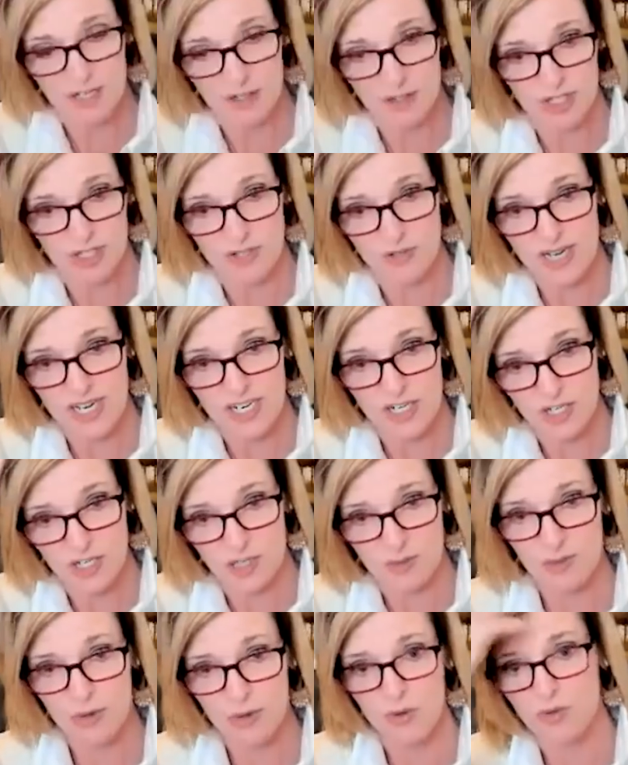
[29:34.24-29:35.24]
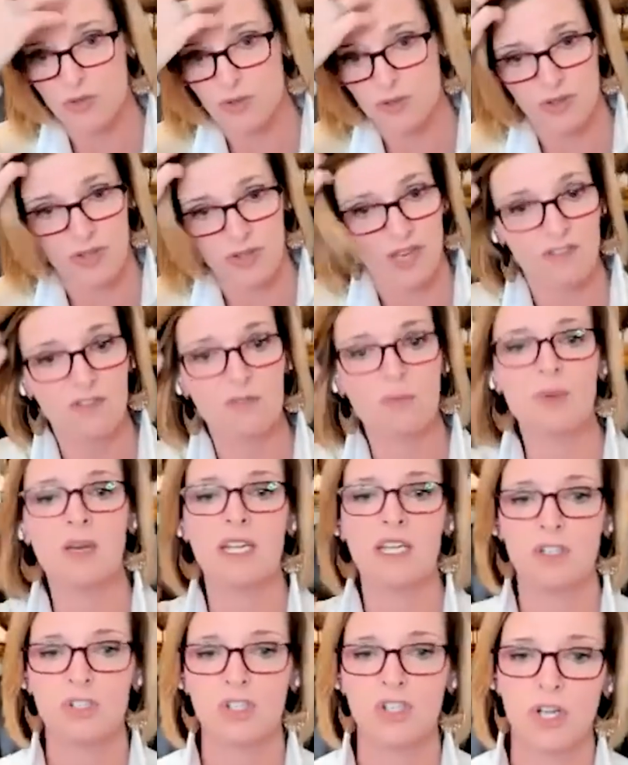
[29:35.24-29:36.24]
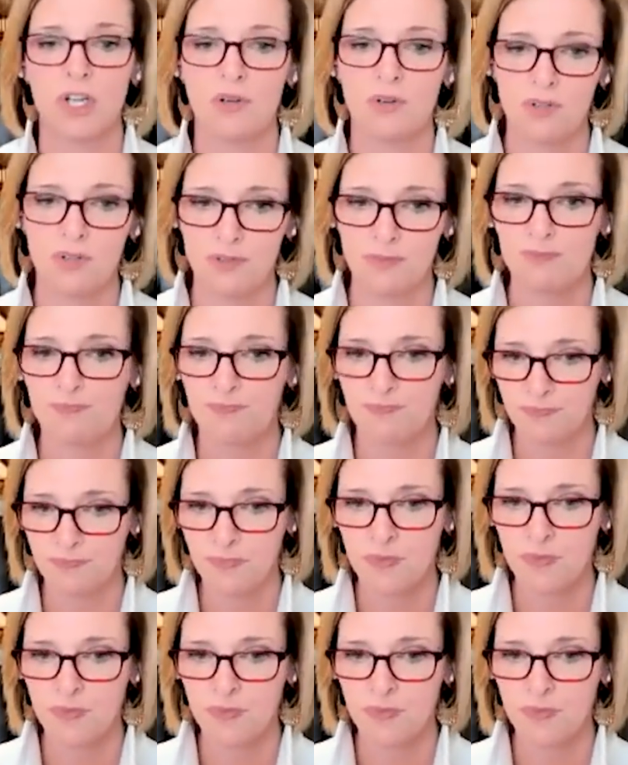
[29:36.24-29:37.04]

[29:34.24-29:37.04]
matter too, actually, both have been shown.